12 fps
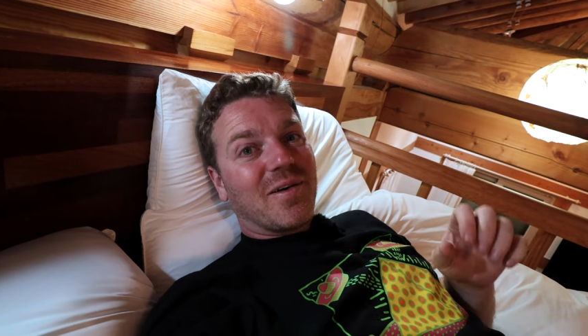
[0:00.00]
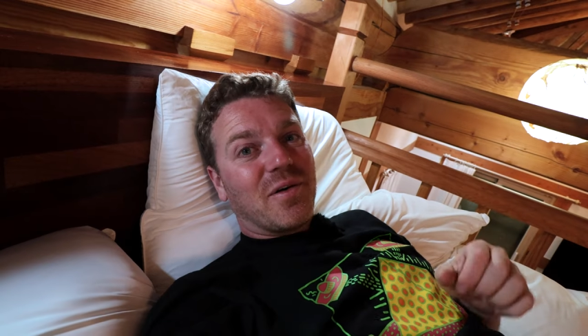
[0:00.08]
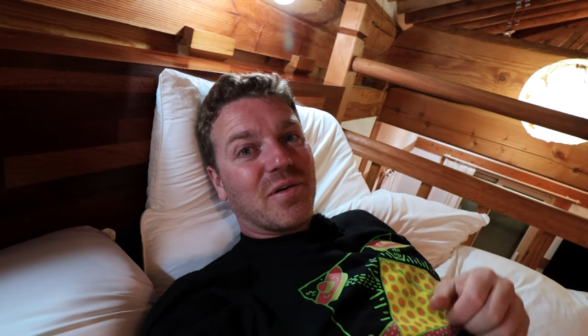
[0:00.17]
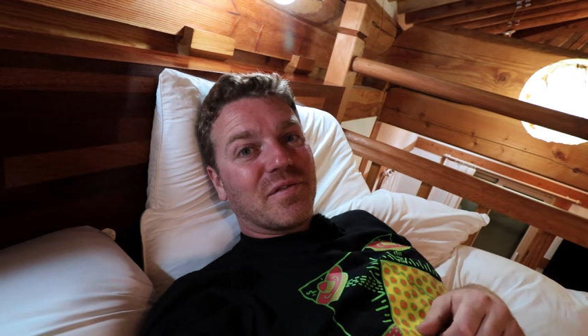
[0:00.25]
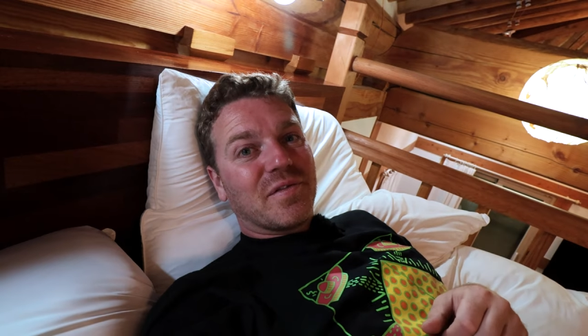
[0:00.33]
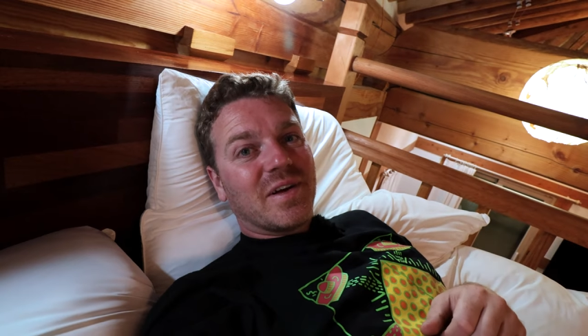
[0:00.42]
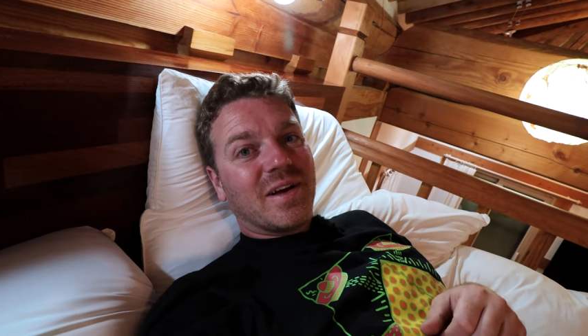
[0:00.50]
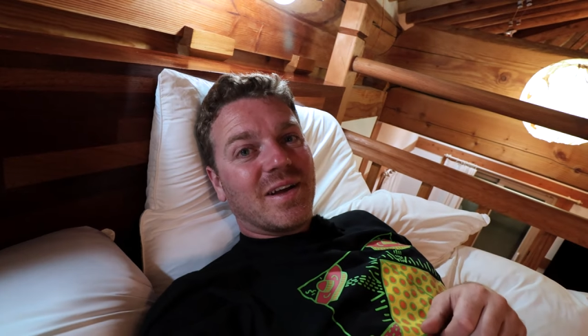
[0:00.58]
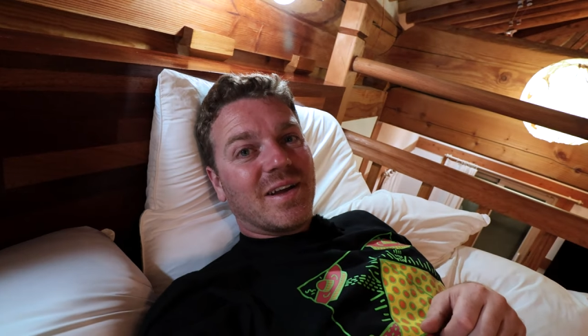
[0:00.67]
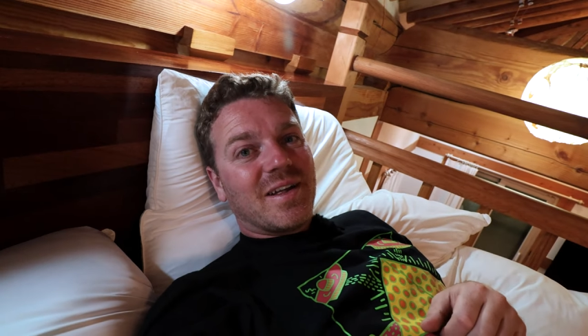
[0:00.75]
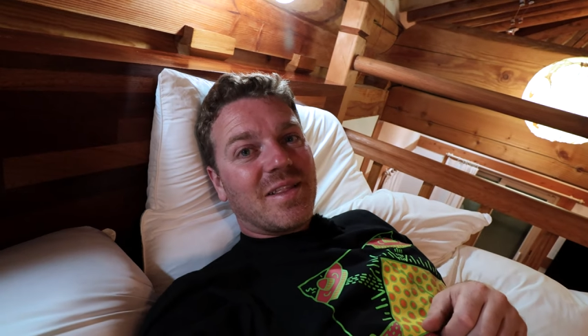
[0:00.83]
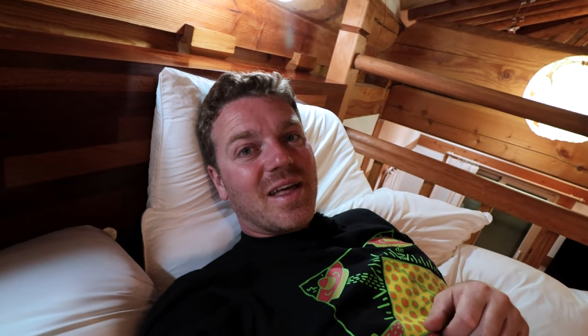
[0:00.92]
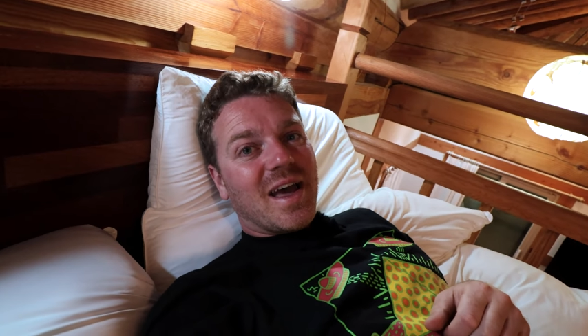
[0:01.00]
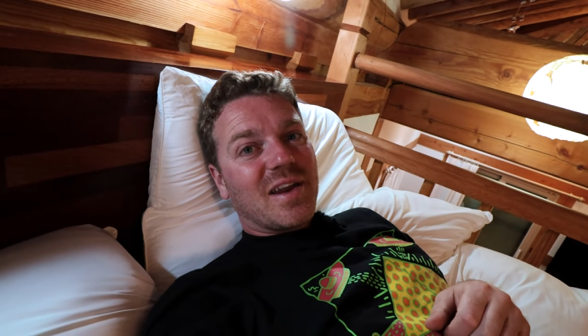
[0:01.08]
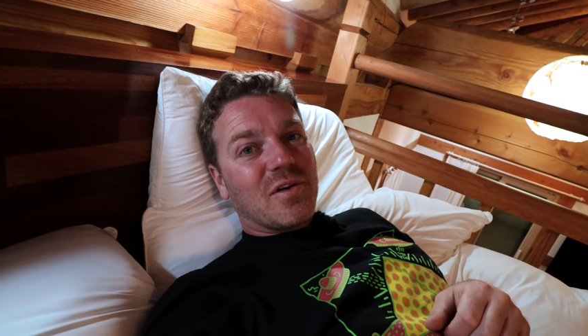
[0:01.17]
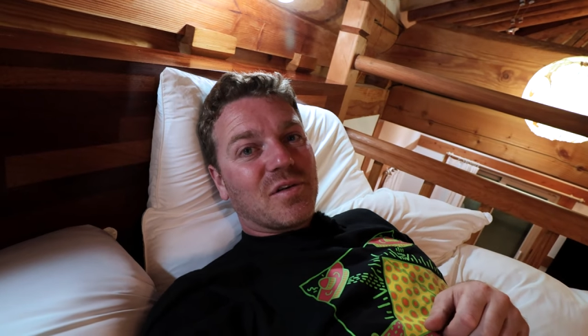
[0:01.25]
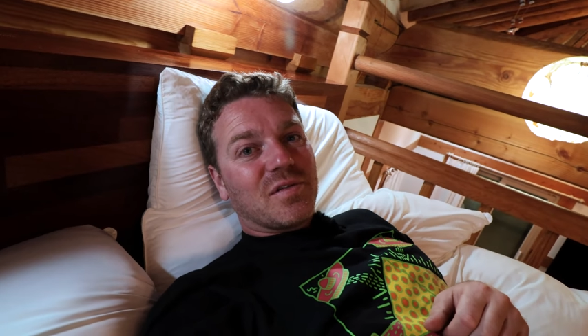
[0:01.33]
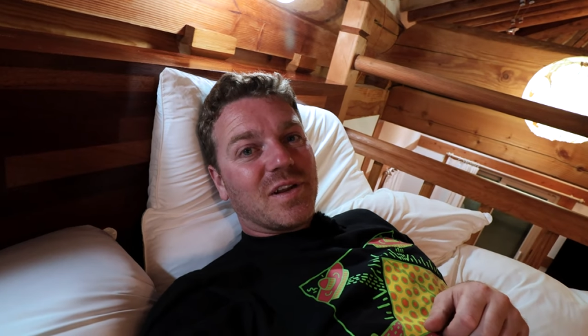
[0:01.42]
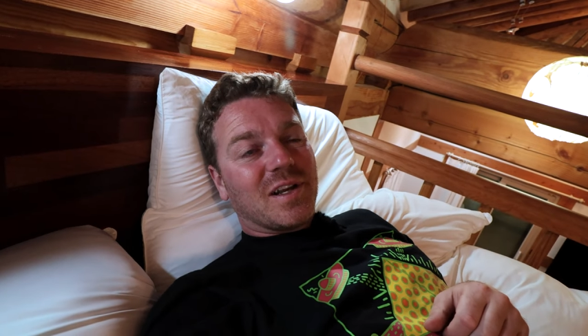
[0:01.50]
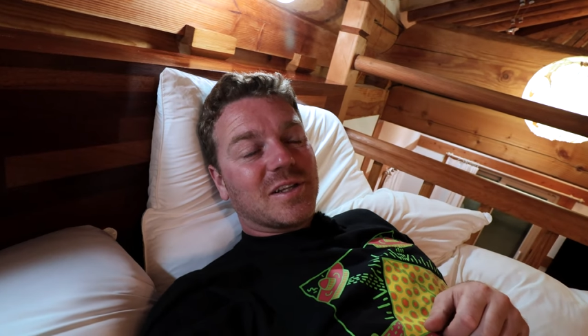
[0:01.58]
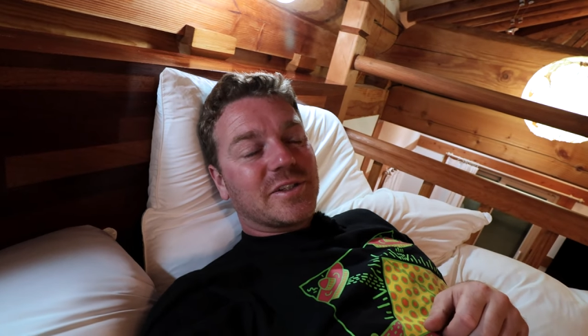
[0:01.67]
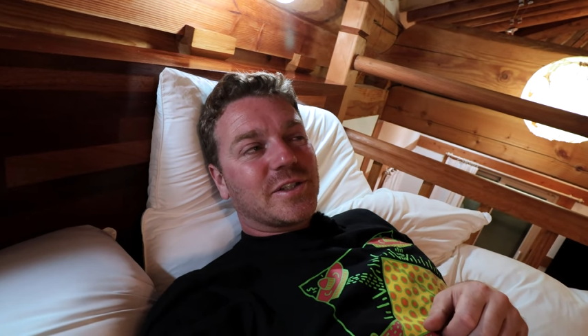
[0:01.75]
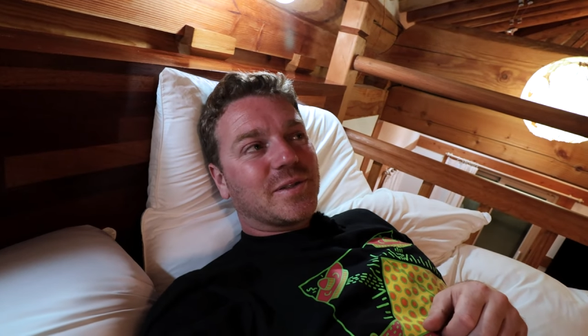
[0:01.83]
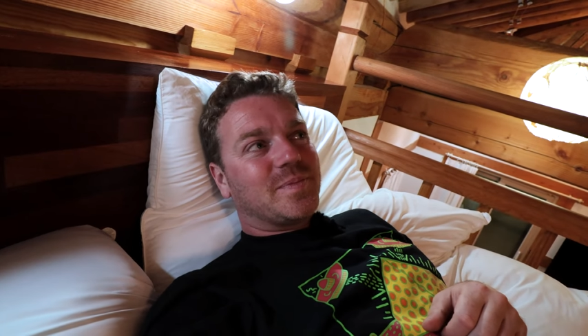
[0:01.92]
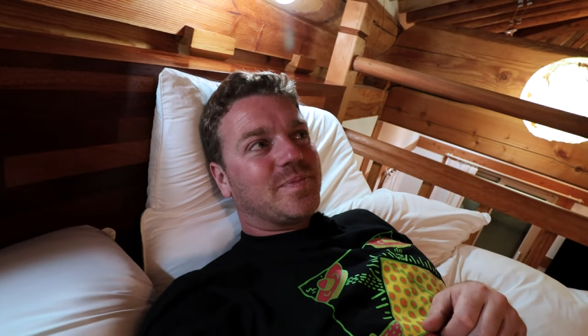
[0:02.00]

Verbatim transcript: of the Hanok village.